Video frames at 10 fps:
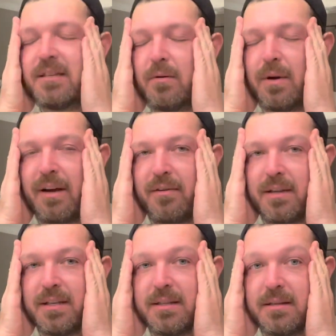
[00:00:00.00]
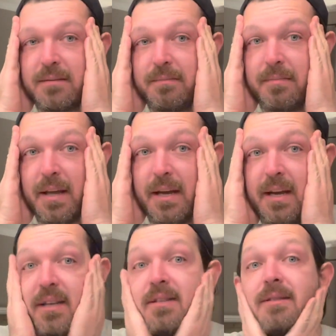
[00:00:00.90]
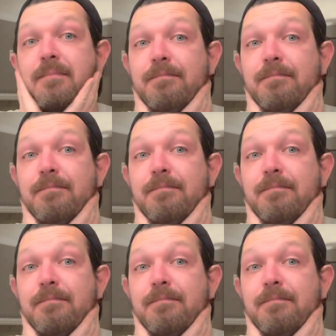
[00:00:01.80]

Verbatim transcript: to whatever this thing is.